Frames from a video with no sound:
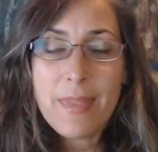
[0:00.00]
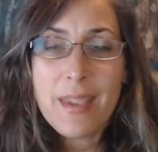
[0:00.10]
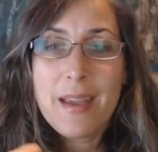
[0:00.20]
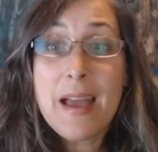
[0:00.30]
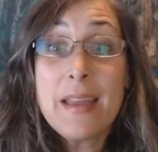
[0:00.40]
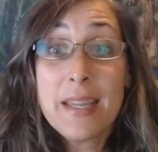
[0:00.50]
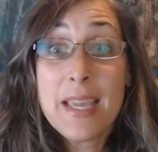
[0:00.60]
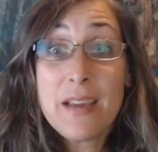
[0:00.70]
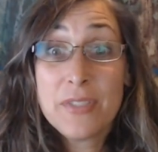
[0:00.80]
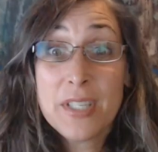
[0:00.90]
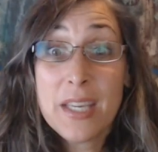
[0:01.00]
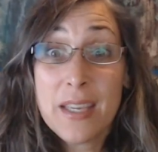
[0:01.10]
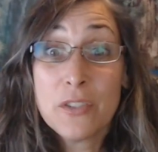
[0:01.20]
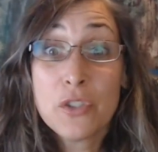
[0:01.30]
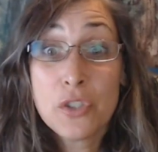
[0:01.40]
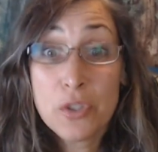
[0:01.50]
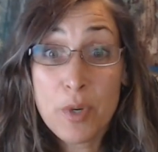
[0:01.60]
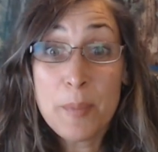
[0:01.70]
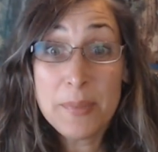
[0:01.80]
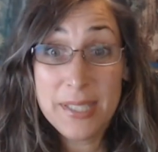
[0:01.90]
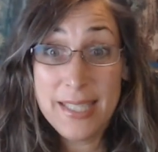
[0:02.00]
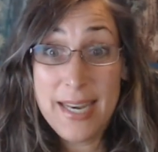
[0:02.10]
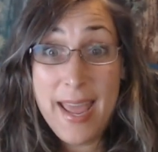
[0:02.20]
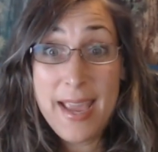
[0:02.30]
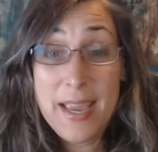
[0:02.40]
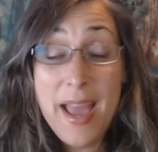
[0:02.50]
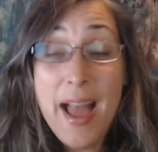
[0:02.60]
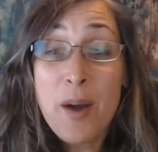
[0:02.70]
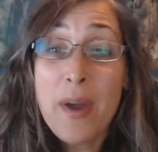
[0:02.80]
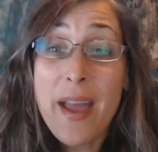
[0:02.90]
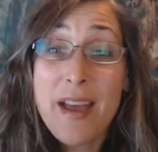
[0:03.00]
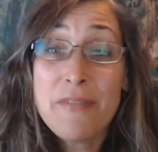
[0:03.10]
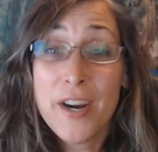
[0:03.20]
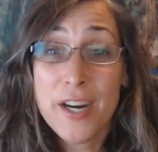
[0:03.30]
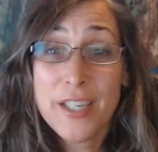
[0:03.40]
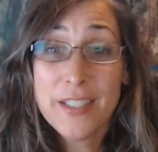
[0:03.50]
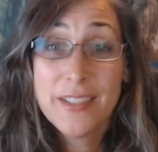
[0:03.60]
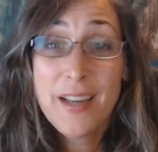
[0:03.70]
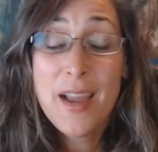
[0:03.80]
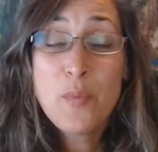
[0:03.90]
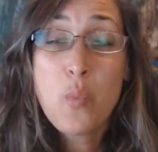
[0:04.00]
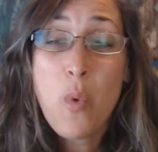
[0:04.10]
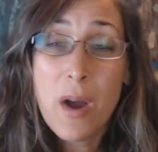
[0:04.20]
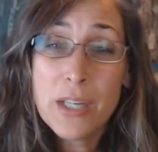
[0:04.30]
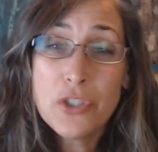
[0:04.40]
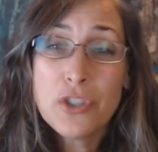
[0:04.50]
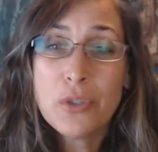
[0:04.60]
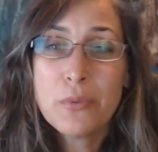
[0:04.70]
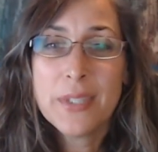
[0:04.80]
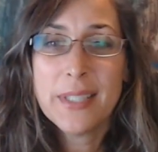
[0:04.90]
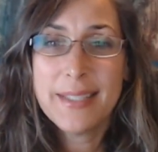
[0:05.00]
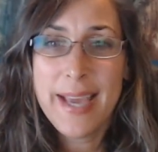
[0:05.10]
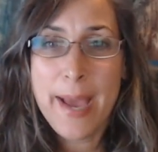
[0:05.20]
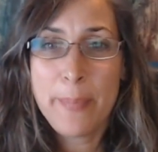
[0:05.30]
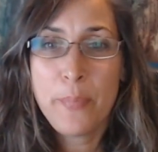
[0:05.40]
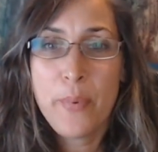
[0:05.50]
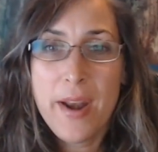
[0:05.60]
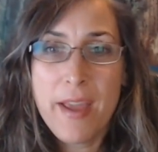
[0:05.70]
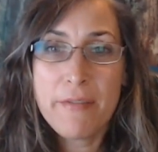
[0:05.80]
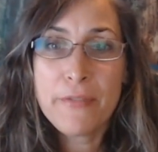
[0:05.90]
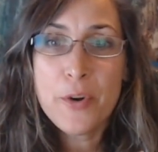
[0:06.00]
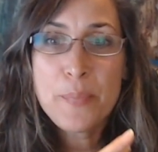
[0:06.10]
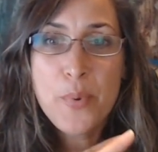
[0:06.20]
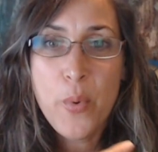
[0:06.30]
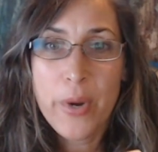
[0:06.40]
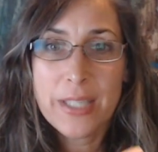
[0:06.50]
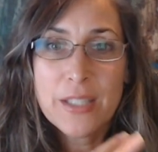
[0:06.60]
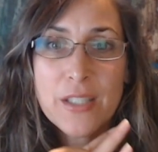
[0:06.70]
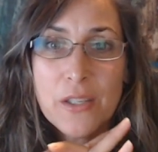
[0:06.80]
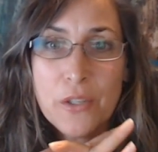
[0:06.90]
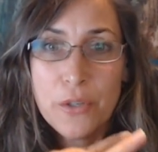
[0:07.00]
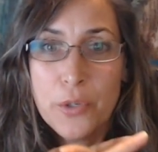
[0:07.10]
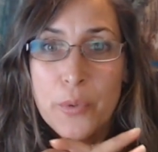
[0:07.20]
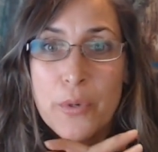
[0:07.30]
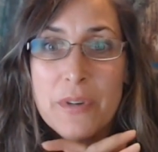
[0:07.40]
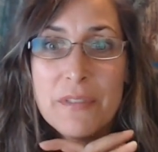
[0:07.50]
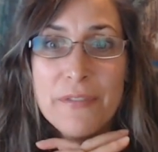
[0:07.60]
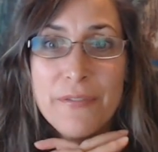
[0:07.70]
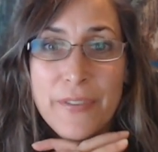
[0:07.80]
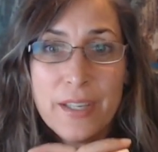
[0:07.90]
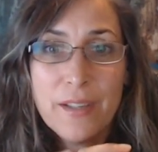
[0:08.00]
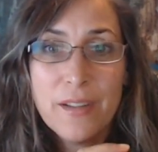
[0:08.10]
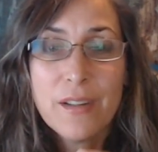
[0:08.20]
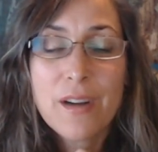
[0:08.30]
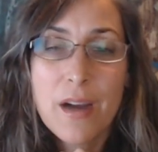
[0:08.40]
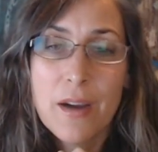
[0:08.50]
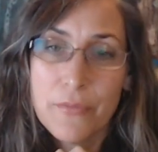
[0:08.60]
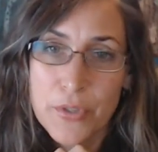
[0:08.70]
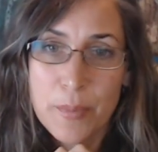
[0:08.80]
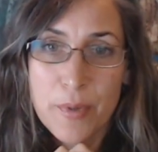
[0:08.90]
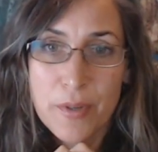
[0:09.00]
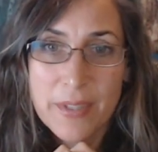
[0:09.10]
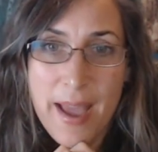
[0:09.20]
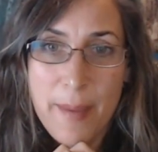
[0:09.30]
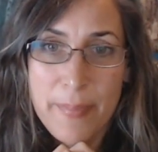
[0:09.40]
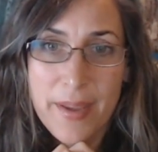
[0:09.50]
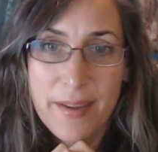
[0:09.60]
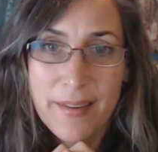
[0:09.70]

EFT script today. However, I want you to tap whatever points you feel comfortable tapping.